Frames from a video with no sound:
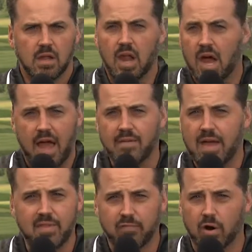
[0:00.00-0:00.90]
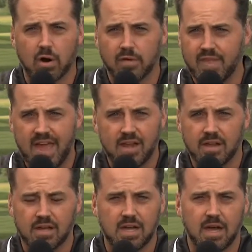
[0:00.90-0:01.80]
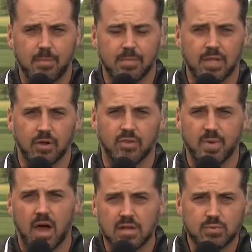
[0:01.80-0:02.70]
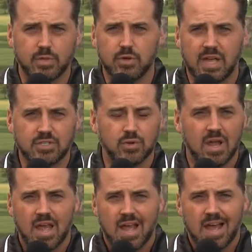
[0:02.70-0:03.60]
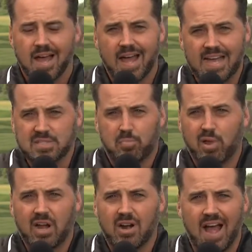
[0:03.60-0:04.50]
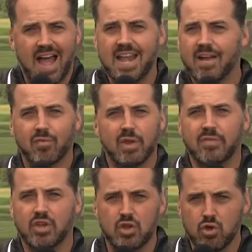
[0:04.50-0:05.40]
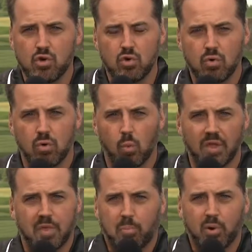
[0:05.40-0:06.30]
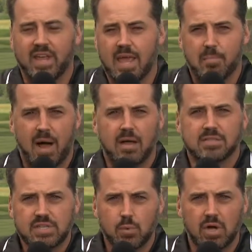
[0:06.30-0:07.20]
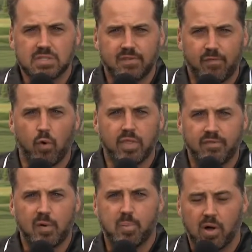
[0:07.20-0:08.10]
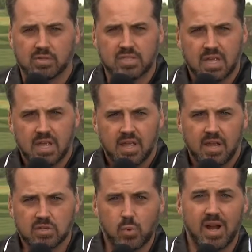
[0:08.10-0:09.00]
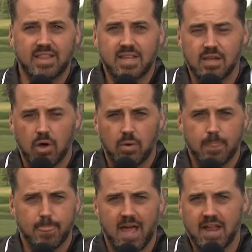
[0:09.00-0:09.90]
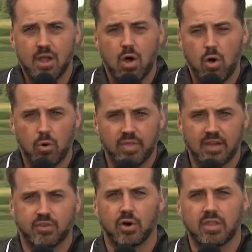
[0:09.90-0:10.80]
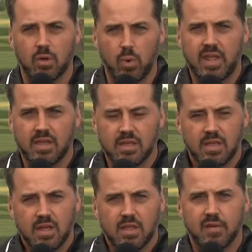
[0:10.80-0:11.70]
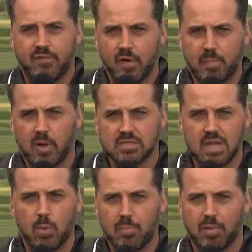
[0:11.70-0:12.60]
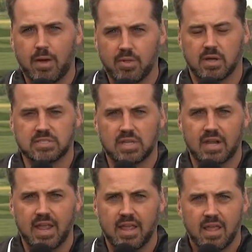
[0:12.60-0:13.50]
I've never heard of that. To be honest with you, Andrew, as a player, I never even knew what the pregame policy was for the footballs. Here's what I did know. I know that during the week, the footballs that we play with on Sunday,